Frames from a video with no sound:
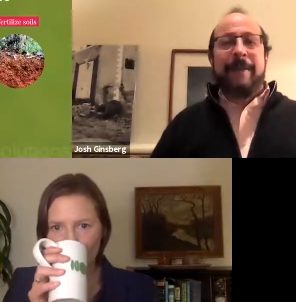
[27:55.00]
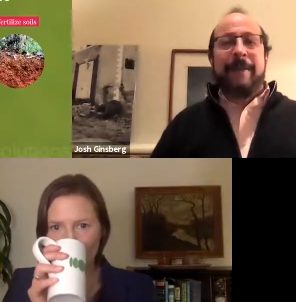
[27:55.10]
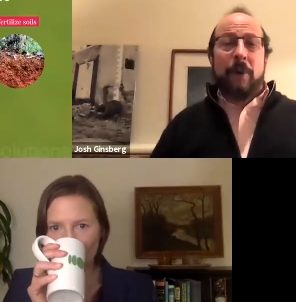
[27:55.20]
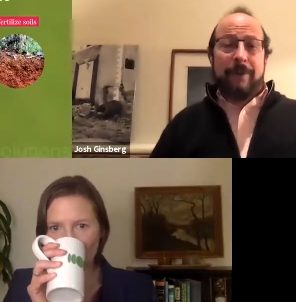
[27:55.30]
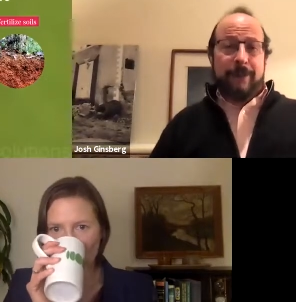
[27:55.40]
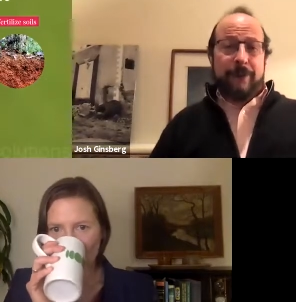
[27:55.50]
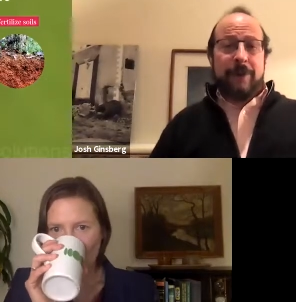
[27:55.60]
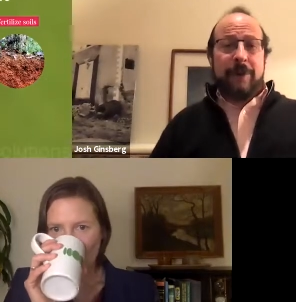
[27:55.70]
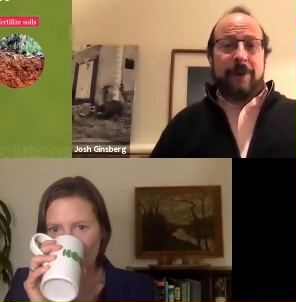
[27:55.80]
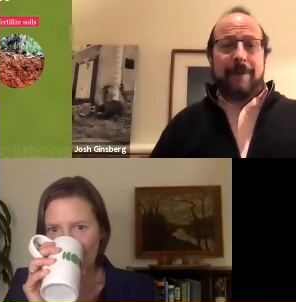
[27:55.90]
Speaker 1: being important
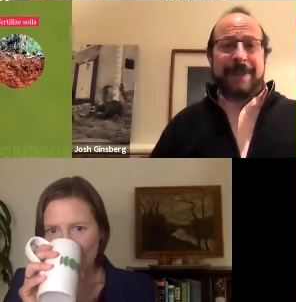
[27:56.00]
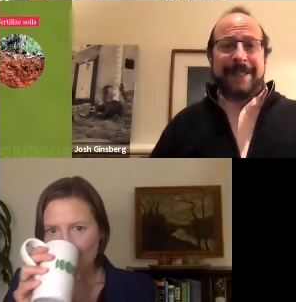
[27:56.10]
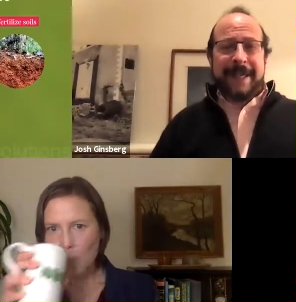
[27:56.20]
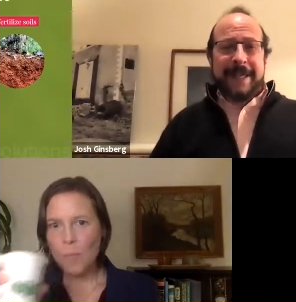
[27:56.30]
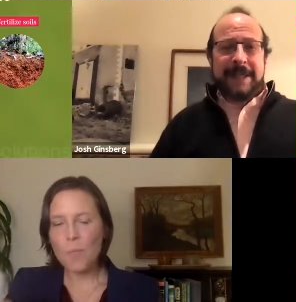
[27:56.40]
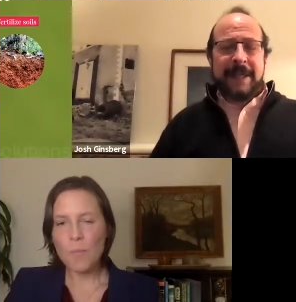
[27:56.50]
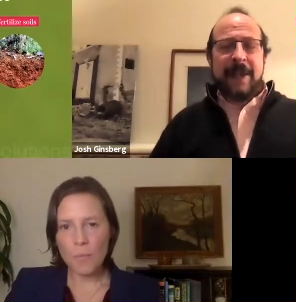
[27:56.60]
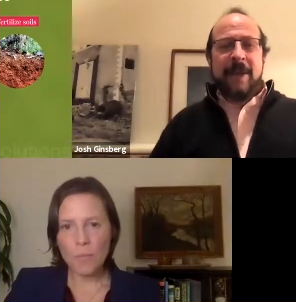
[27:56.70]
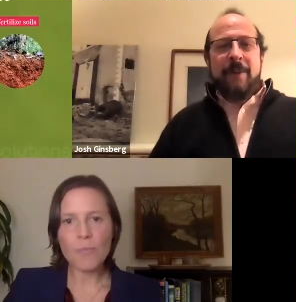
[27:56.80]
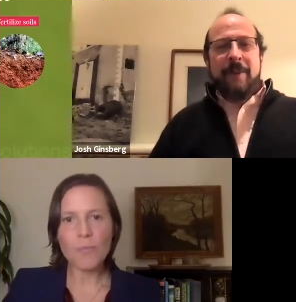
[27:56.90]
for carbon
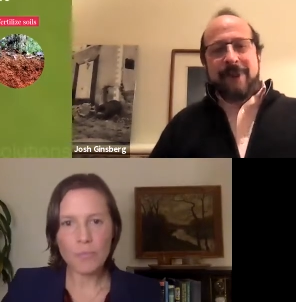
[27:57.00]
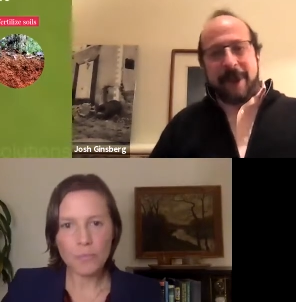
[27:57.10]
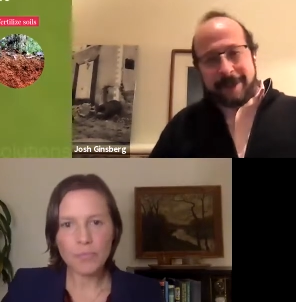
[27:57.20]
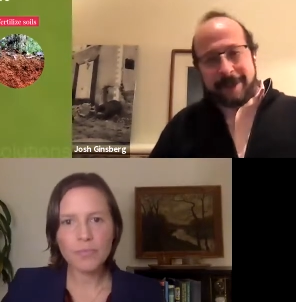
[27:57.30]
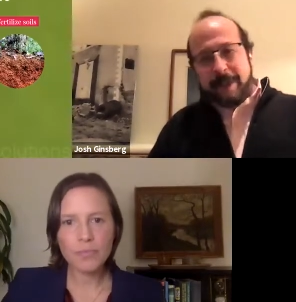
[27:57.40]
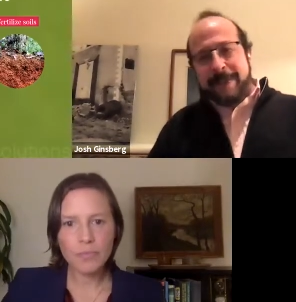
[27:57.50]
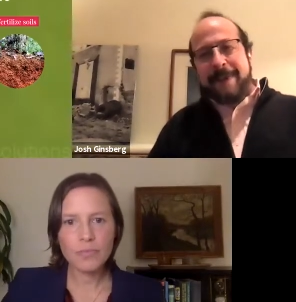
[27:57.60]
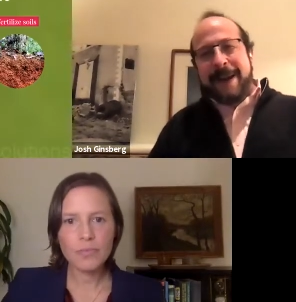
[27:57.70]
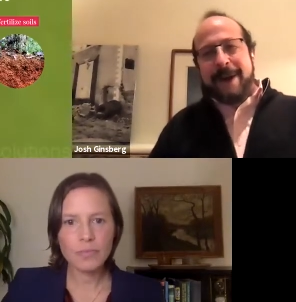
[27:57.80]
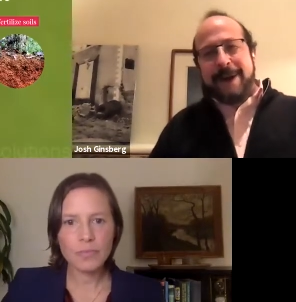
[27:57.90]
sinks. We've talked a
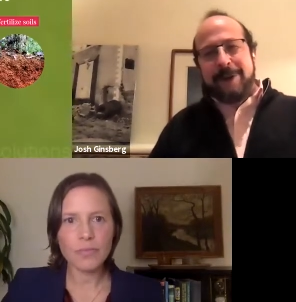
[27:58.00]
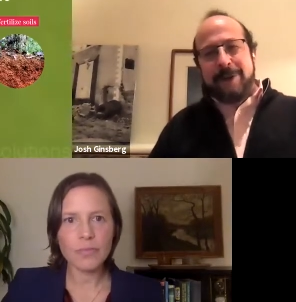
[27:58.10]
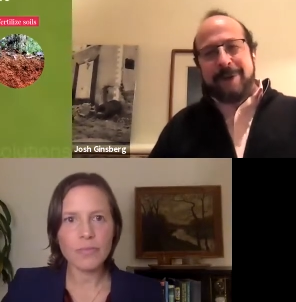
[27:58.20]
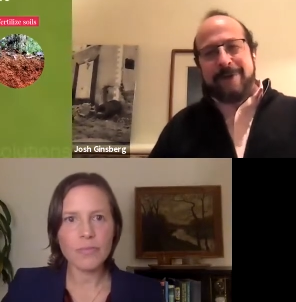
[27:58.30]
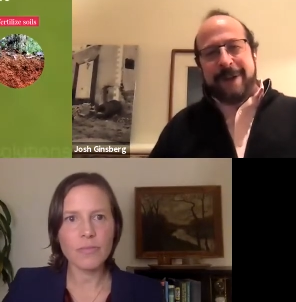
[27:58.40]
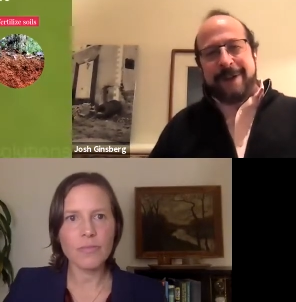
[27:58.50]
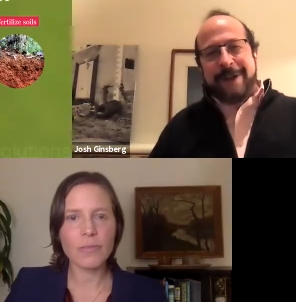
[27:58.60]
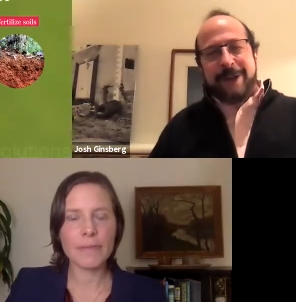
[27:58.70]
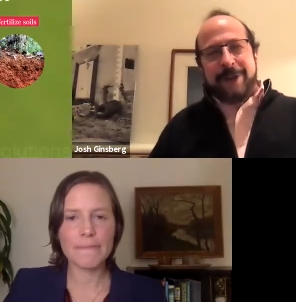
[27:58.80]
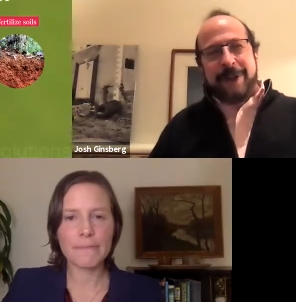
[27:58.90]
little bit about nitrogen
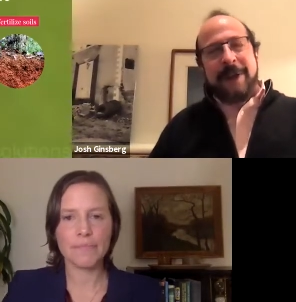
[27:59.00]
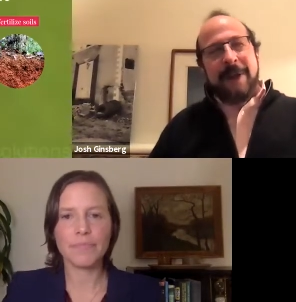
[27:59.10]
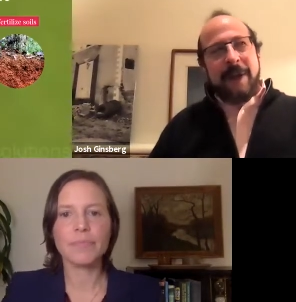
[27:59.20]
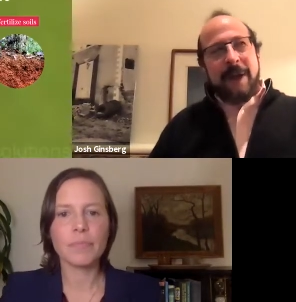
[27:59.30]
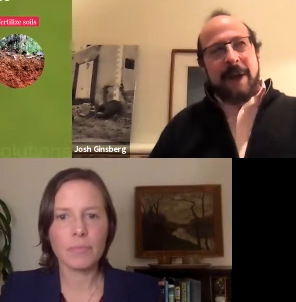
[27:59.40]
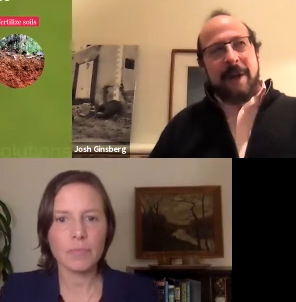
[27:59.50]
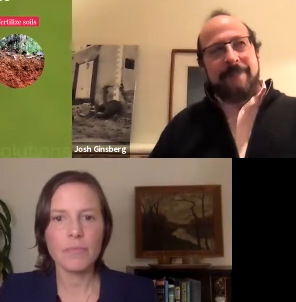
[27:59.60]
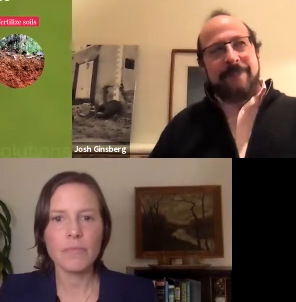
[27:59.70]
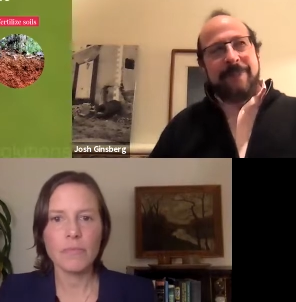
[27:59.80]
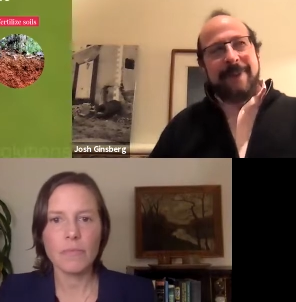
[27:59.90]
fixation.
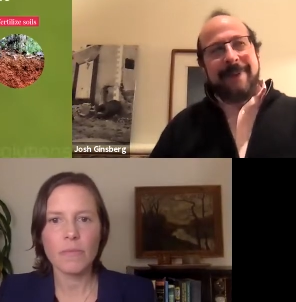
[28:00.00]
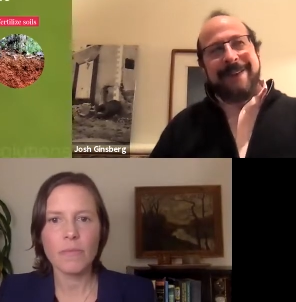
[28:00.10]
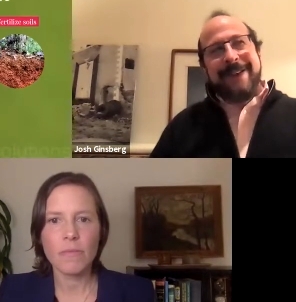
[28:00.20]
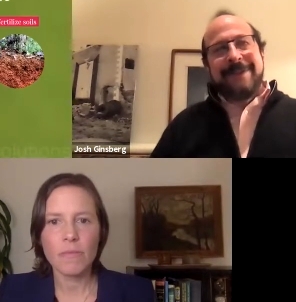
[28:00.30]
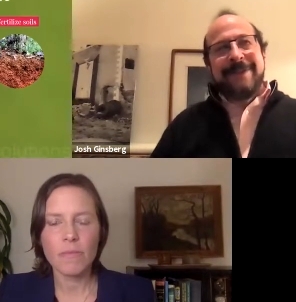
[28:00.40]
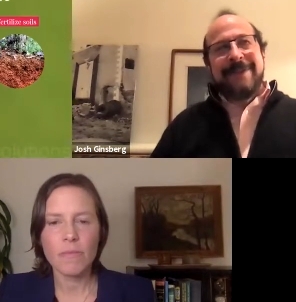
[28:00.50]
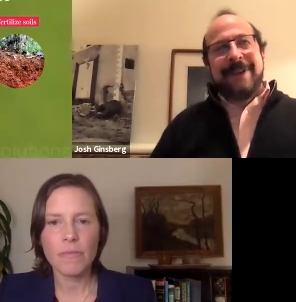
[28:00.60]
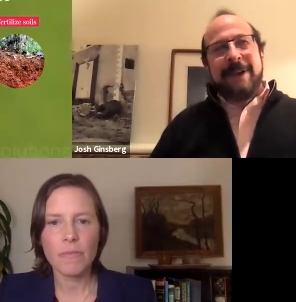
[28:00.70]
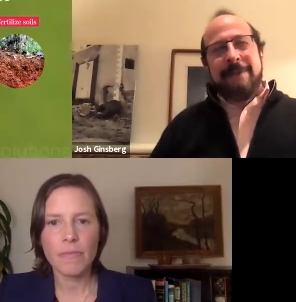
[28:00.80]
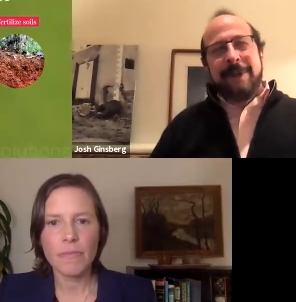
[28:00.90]
Um, it's
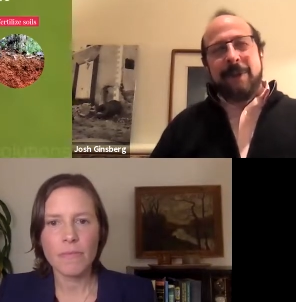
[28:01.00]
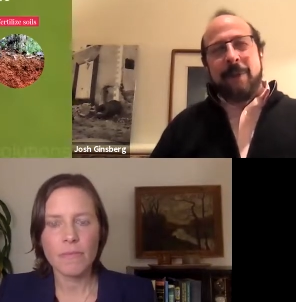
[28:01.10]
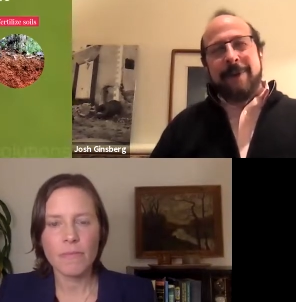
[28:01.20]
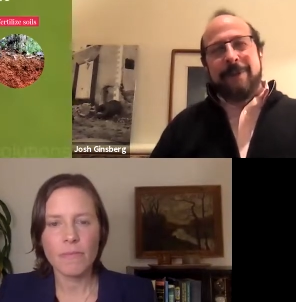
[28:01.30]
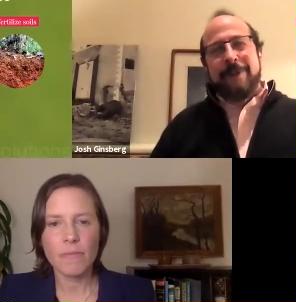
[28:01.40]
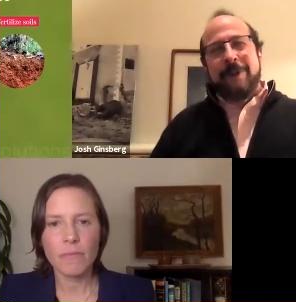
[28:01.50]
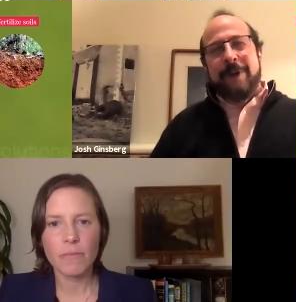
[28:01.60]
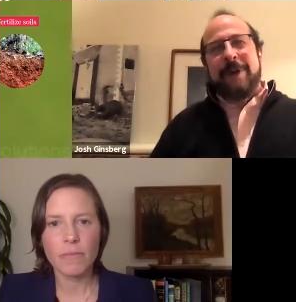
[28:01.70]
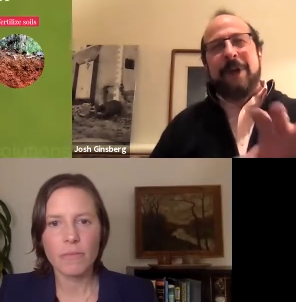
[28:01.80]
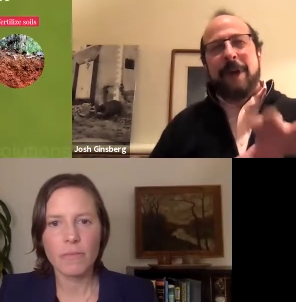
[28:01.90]
a really wonderful
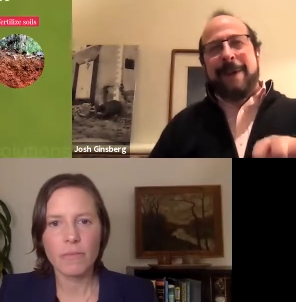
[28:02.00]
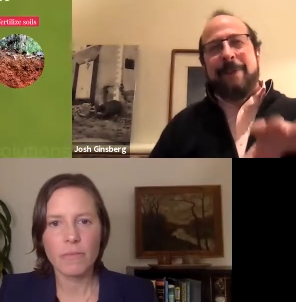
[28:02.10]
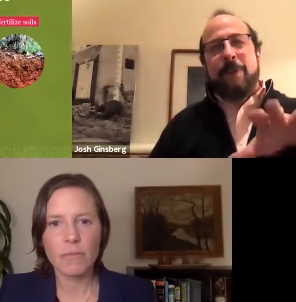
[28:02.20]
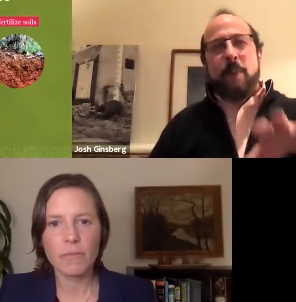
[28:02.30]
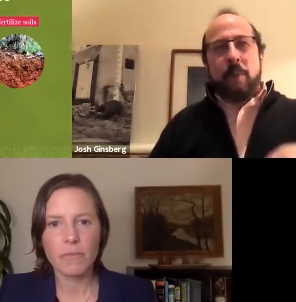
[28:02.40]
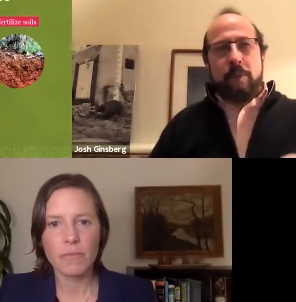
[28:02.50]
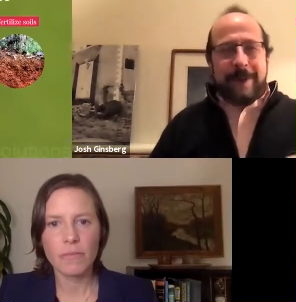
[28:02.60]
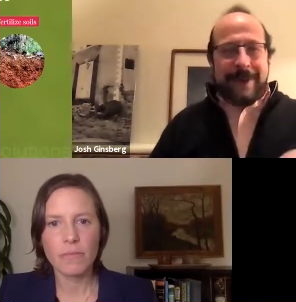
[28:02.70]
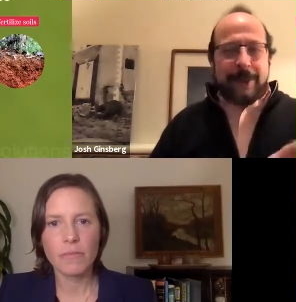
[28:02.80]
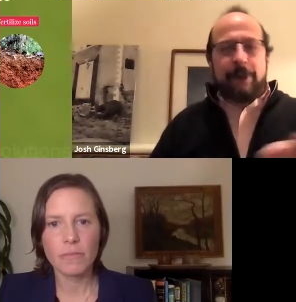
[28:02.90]
story to talk about the
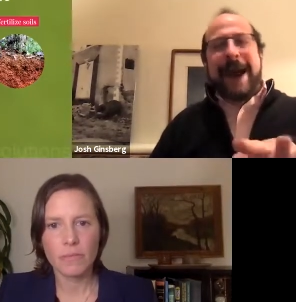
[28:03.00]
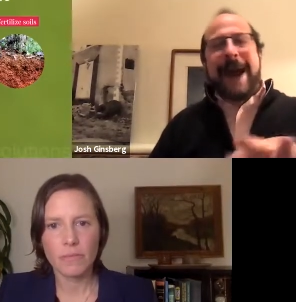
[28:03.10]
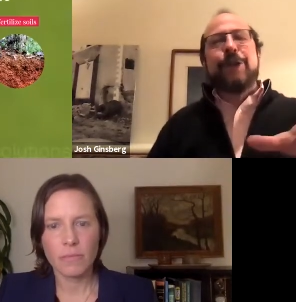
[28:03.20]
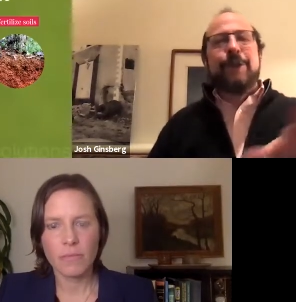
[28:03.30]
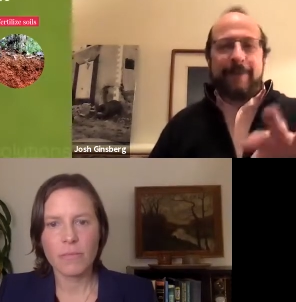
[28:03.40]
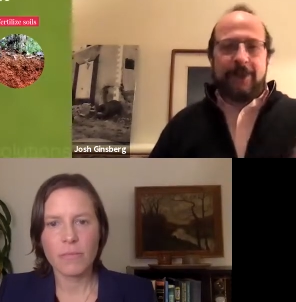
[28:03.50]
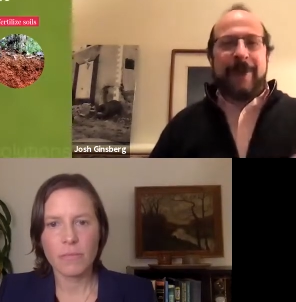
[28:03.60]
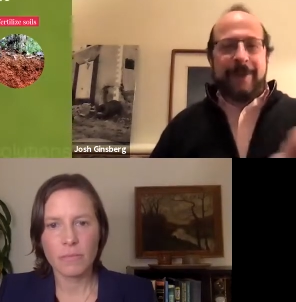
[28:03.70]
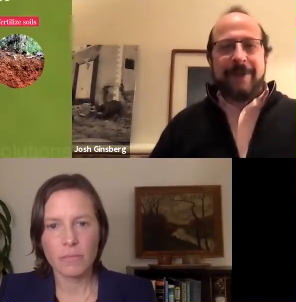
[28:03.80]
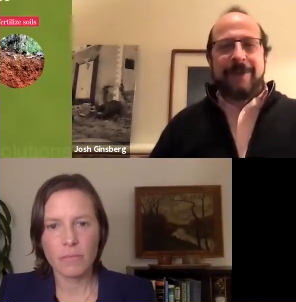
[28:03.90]
interaction
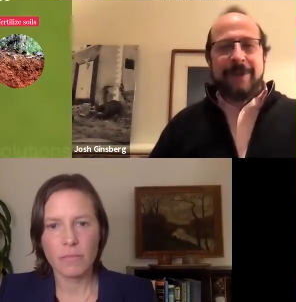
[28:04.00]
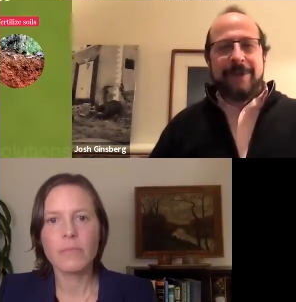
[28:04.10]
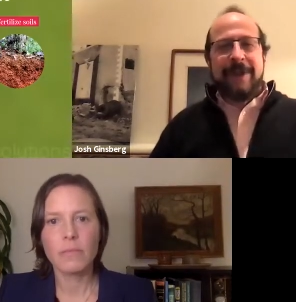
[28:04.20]
between those